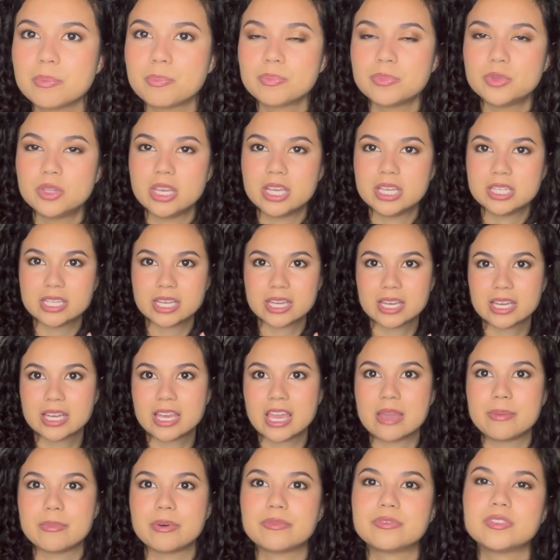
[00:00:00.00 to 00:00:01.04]
is like a
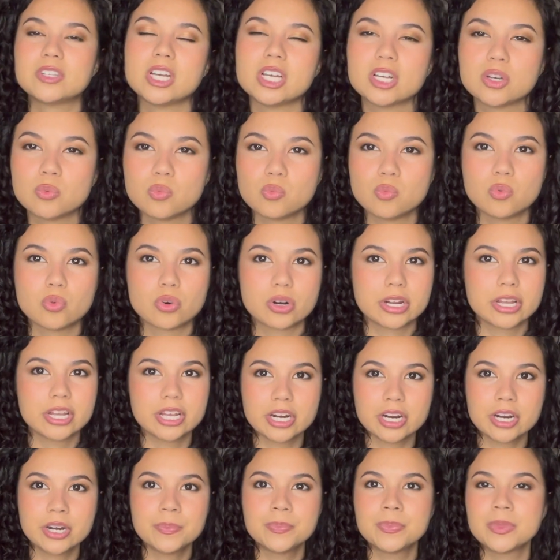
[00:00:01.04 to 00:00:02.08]
game of tug and war
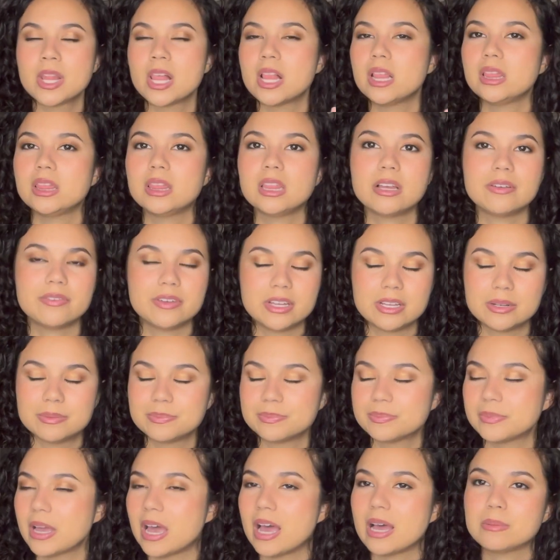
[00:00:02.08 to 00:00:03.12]
here. Love it.
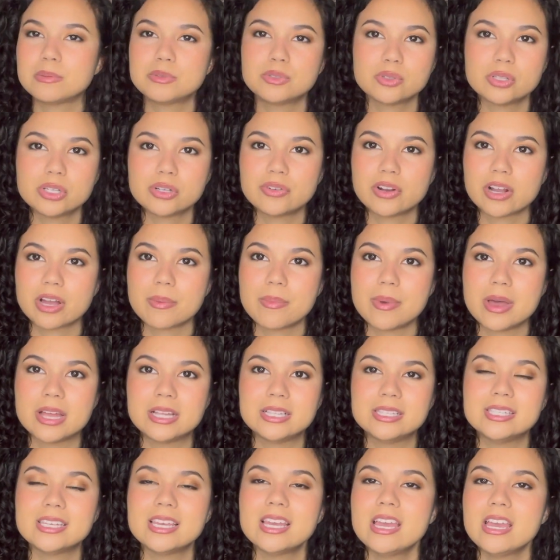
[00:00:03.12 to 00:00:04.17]
Absolutely
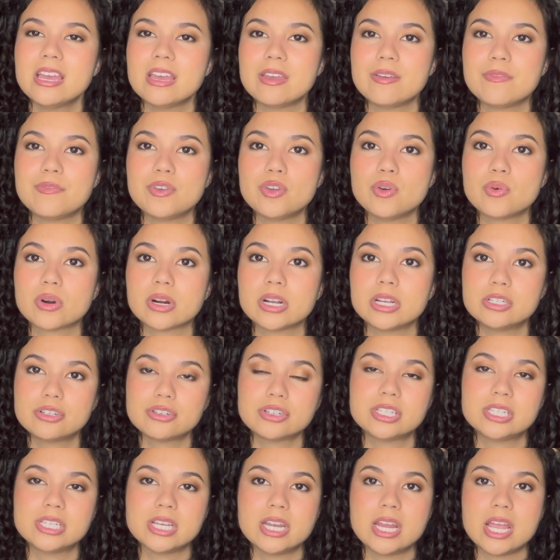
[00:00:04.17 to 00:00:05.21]
recommend if you are
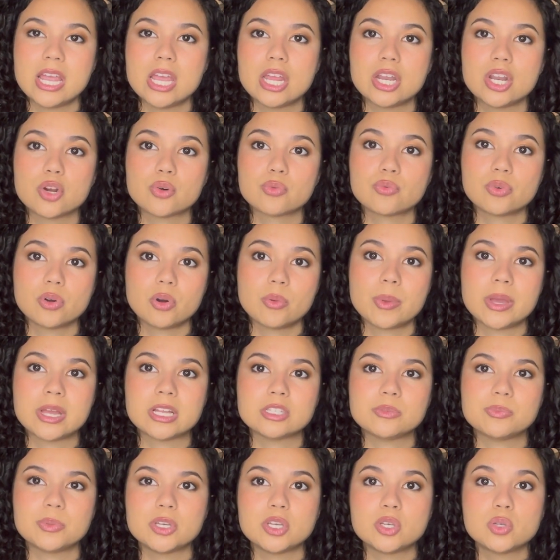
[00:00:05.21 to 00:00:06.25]
interested in
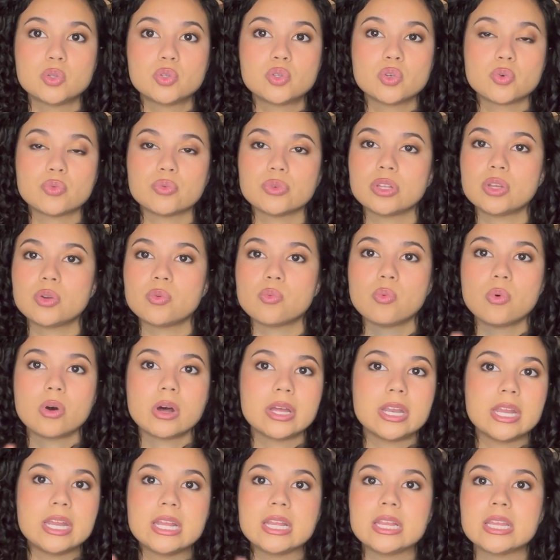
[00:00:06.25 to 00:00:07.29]
romance, but you don't really
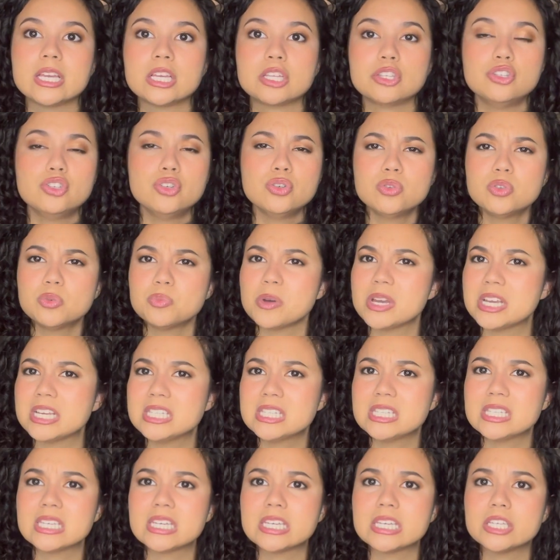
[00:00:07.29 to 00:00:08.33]
want anything too
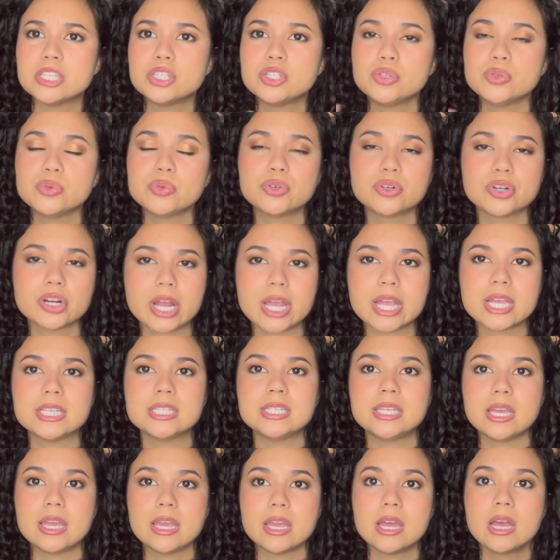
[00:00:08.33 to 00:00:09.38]
spicy, too
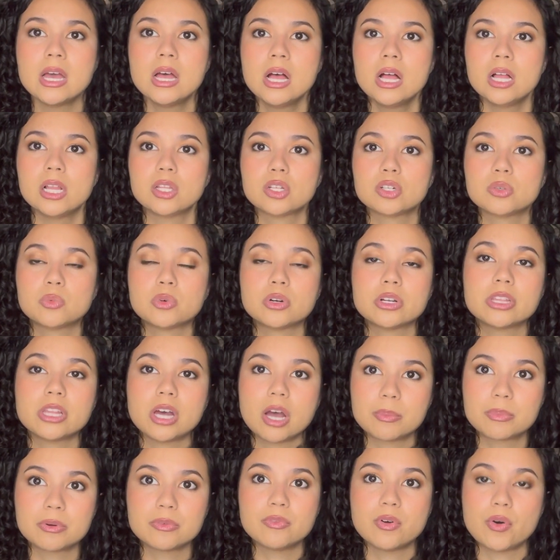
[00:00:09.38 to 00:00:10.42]
crazy, a little more
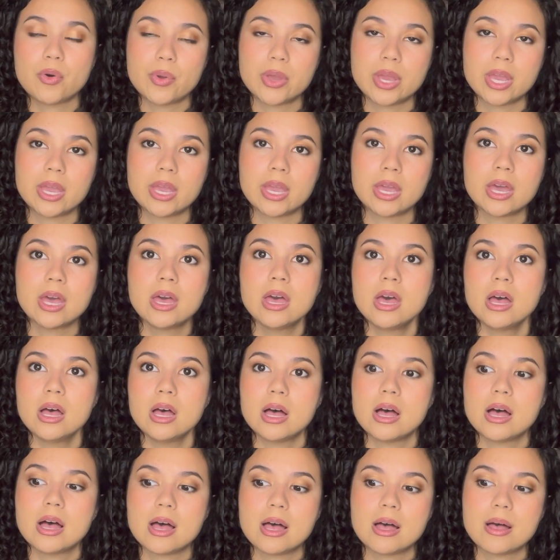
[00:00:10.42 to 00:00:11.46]
thought-provoking,
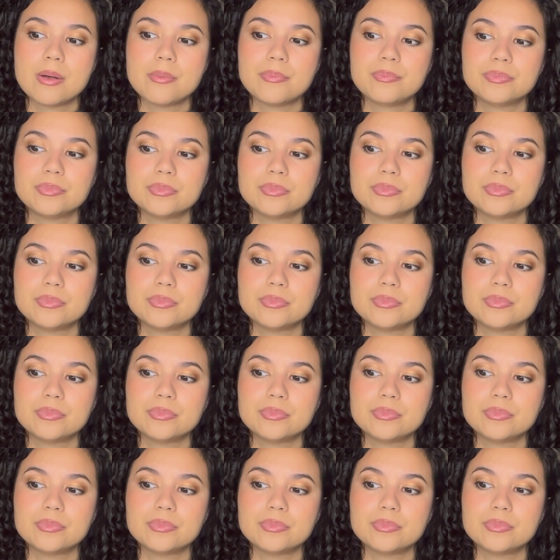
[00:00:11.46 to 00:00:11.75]
a